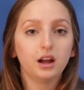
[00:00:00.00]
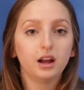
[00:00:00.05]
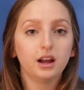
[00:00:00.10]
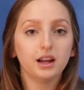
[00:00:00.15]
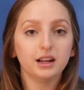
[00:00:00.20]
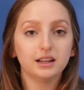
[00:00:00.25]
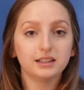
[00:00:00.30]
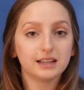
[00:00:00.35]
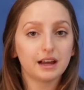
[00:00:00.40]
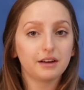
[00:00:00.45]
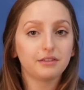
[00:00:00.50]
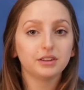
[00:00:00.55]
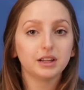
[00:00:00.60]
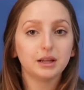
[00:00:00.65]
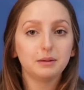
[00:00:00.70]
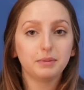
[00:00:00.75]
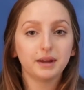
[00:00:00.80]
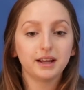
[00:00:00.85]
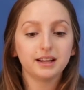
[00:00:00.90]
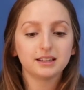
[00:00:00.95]
It
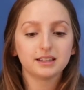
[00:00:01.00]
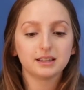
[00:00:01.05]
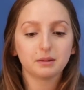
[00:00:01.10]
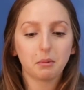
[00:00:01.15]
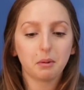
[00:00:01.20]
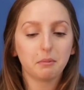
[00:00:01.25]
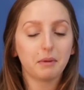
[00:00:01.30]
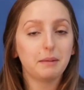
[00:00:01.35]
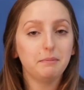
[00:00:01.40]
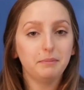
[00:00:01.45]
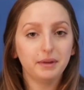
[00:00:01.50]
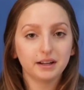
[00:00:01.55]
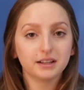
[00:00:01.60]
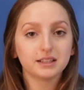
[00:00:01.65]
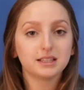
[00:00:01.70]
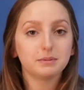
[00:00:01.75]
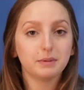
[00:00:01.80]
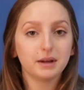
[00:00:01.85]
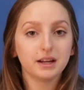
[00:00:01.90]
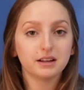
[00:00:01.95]
definitely beats some of my bigger
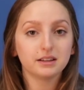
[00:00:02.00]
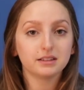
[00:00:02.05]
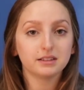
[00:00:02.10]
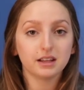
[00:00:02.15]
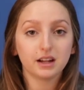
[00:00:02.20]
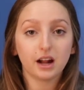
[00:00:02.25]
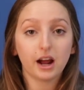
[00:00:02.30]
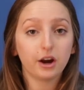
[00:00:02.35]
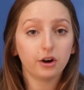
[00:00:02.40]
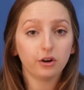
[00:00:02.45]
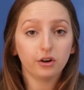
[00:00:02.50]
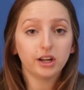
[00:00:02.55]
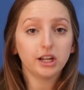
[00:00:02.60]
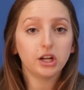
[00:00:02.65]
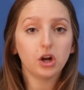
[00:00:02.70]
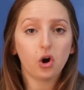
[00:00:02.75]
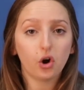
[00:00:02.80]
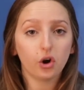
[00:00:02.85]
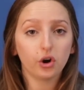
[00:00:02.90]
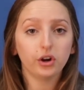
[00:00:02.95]
speakers that I
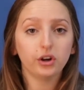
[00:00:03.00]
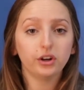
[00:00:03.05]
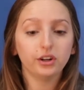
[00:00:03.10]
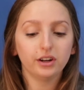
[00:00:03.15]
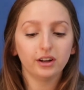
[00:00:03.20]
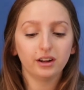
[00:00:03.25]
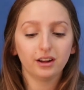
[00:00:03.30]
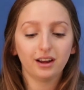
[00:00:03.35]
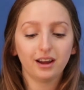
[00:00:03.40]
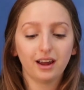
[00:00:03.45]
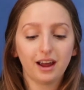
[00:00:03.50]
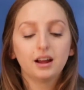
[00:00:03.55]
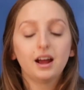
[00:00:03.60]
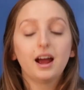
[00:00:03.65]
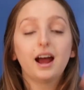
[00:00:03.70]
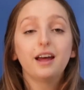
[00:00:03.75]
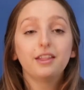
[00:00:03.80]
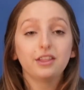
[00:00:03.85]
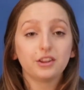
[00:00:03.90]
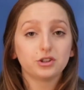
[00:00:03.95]
already own.
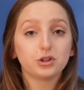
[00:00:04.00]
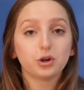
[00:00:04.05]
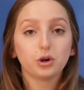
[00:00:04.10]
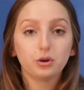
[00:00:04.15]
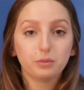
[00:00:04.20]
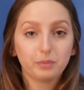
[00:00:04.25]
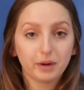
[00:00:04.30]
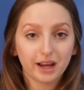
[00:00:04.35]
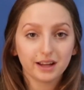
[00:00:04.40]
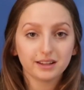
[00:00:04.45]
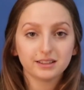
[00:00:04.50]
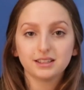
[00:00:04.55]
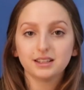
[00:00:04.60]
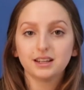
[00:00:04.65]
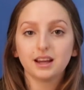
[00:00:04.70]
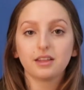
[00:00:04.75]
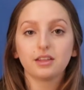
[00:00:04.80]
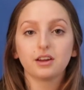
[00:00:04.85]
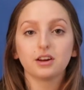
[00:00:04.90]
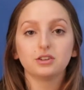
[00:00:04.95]
And the two paired
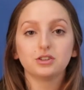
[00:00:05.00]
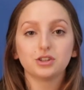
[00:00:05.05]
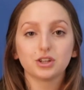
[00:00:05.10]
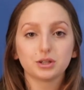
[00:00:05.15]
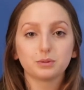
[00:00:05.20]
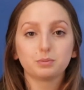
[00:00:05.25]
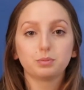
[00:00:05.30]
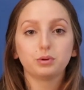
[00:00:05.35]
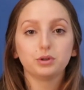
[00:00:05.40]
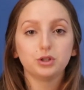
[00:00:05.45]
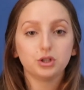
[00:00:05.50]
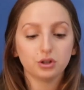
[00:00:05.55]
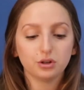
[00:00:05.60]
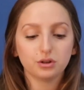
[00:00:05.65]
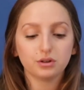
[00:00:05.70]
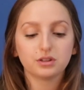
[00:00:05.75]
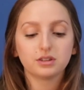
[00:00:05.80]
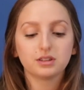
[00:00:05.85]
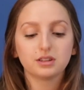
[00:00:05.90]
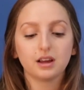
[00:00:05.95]
together just
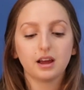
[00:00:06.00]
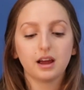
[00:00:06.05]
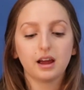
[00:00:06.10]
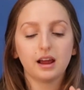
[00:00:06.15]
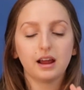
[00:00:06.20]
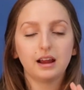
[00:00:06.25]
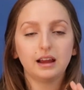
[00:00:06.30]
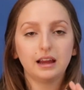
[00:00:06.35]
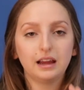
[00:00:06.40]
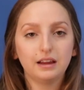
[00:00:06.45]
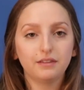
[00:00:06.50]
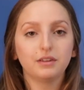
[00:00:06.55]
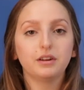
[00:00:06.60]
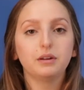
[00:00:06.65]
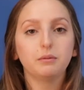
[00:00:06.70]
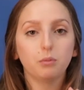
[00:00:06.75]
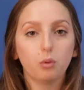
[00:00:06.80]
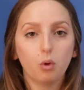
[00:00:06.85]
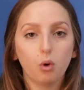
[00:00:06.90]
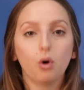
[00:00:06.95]
produce an
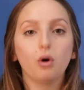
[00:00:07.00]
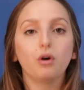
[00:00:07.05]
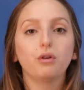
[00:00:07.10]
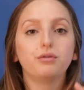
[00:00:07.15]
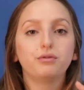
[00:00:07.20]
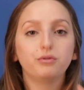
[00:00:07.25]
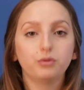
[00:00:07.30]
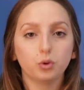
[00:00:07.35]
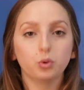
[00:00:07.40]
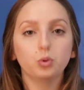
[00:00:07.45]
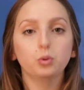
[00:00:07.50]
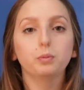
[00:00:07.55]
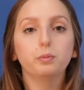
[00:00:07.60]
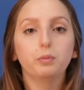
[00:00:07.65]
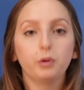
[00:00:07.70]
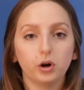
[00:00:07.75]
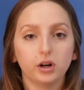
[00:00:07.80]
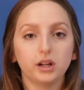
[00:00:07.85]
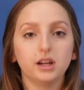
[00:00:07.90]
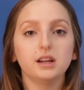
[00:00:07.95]
even more
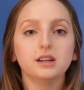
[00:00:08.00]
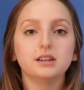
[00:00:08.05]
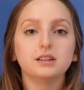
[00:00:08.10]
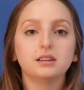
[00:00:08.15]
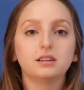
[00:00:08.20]
full-bodied